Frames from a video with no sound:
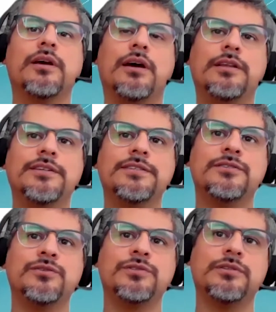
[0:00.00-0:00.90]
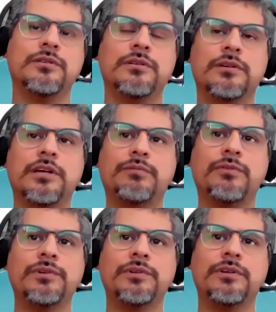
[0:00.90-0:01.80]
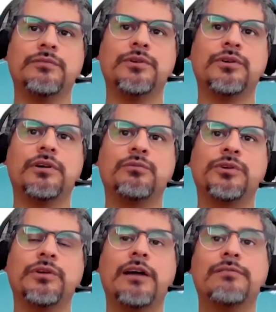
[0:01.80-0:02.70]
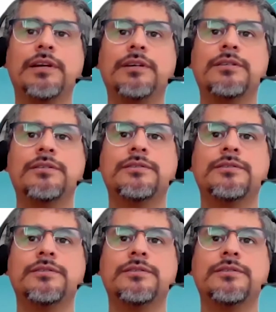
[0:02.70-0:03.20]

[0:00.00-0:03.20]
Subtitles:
And this is using the capability of Docker where you have layers.